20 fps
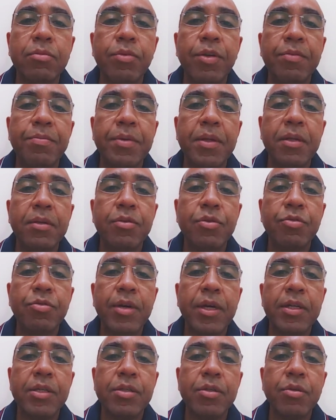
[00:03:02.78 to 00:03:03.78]
we've been
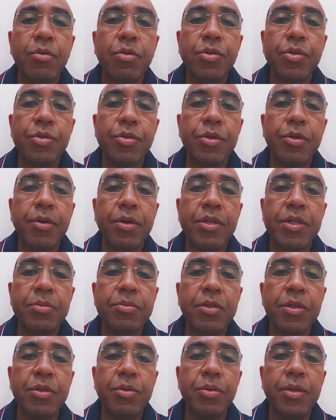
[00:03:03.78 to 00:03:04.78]
trying to also encourage them
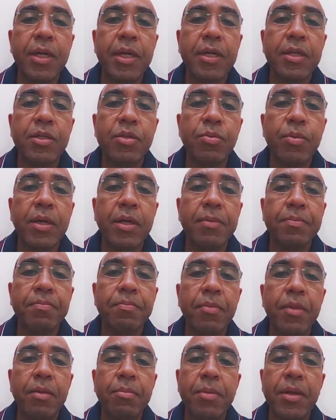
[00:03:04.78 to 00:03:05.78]
to do that as well.
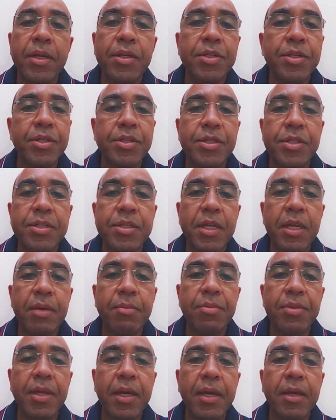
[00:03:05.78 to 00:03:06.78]
But it's just the
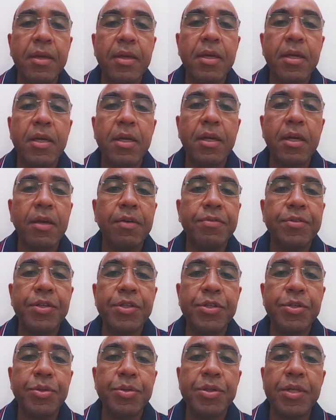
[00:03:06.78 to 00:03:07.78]
same thing of
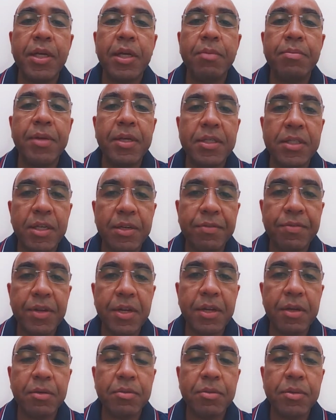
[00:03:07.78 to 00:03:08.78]
just using a basic
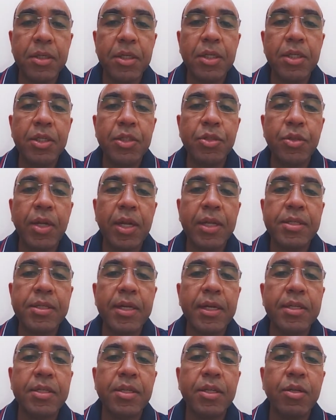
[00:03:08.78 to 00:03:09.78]
video. So that's the
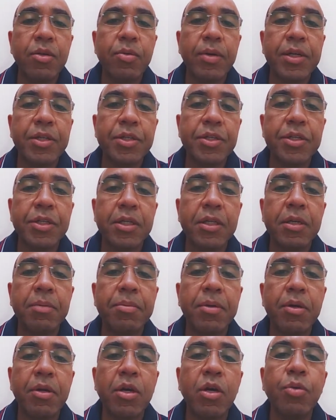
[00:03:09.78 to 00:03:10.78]
answer to the question
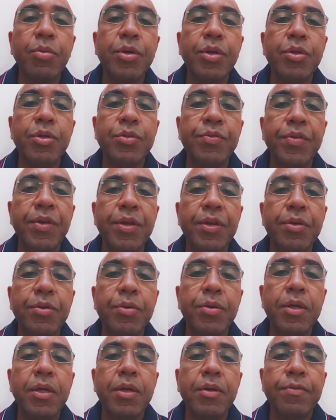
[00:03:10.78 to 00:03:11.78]
about how we use video
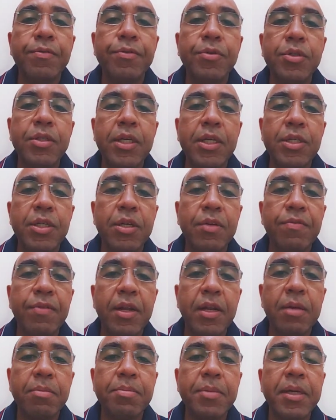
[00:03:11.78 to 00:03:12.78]
for teacher
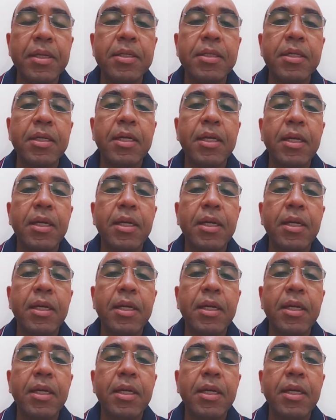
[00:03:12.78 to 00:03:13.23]
development,